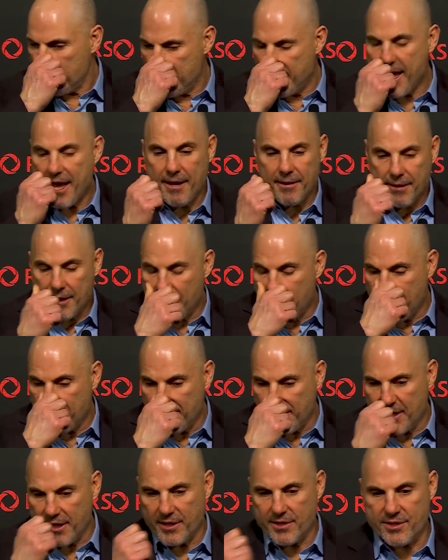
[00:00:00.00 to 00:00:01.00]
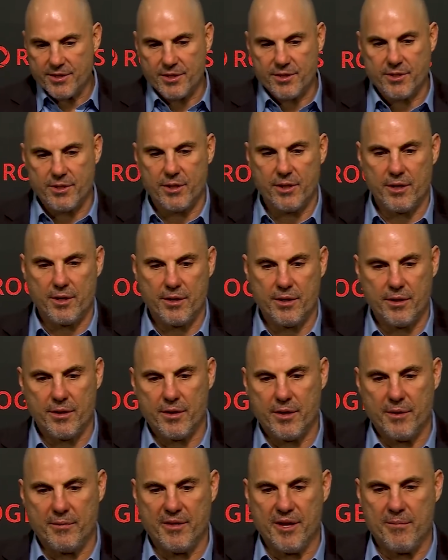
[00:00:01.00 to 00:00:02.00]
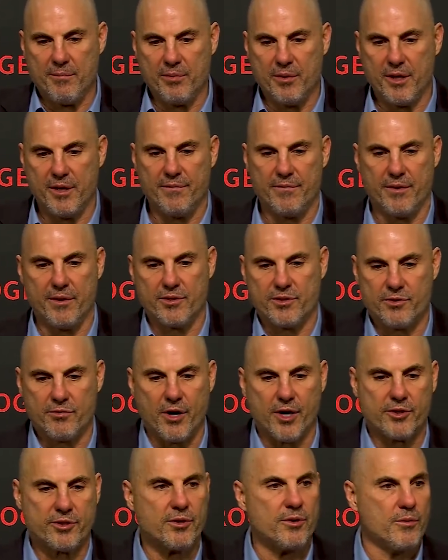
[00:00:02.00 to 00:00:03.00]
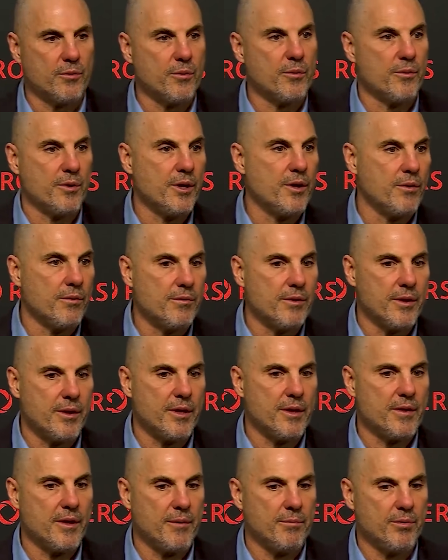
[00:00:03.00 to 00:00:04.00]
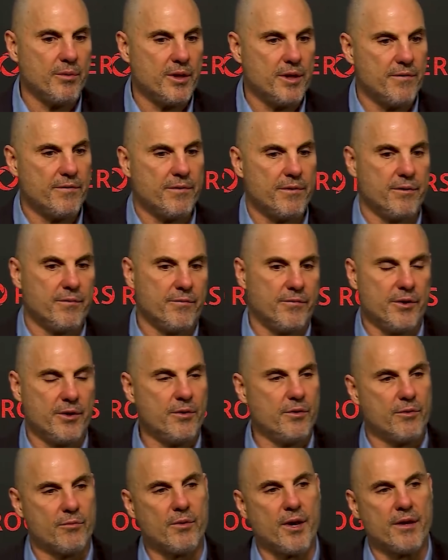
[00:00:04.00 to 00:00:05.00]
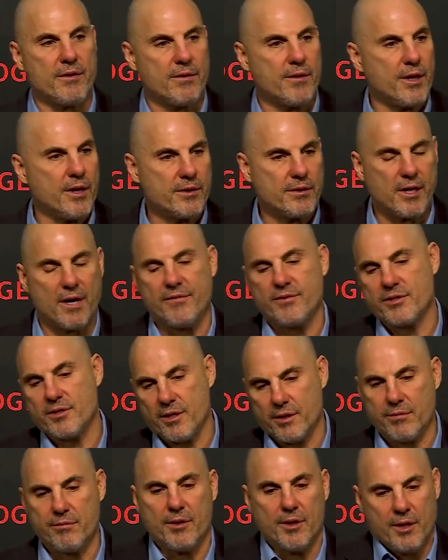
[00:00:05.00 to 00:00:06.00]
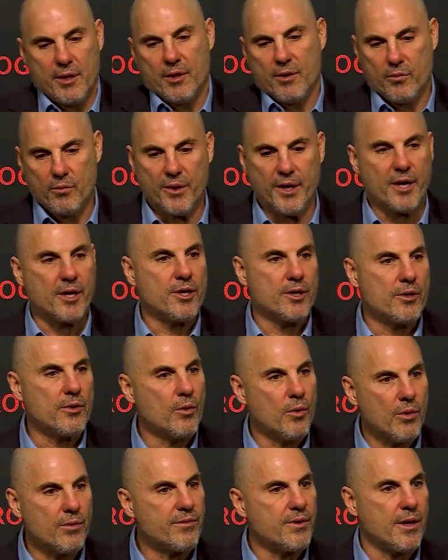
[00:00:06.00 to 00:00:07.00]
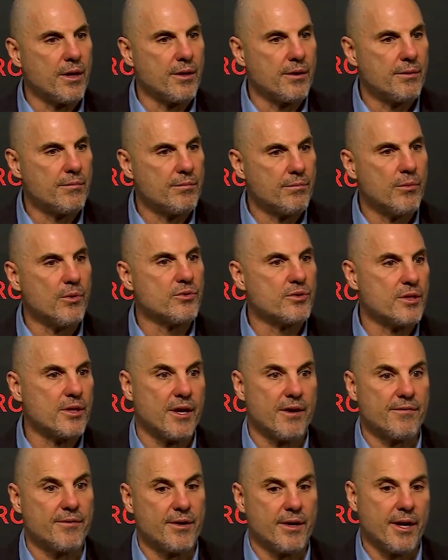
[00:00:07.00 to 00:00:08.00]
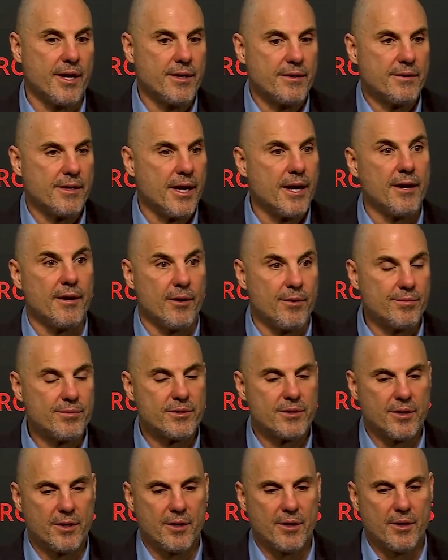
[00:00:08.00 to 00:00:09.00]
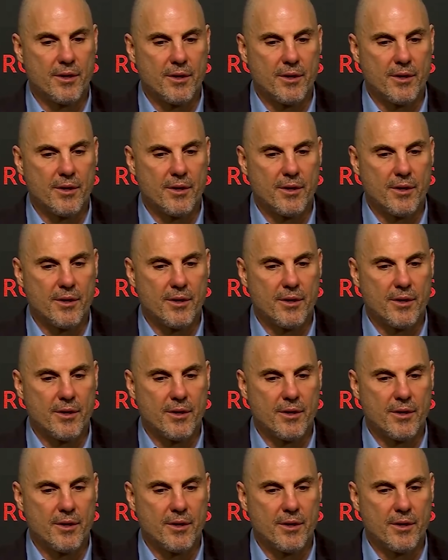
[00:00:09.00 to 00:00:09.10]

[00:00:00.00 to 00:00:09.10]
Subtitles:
Yeah, and I think it's just they believe in the structure, and they believe that we do the right things. Obviously, we get good goaltending mostly every night. That helps.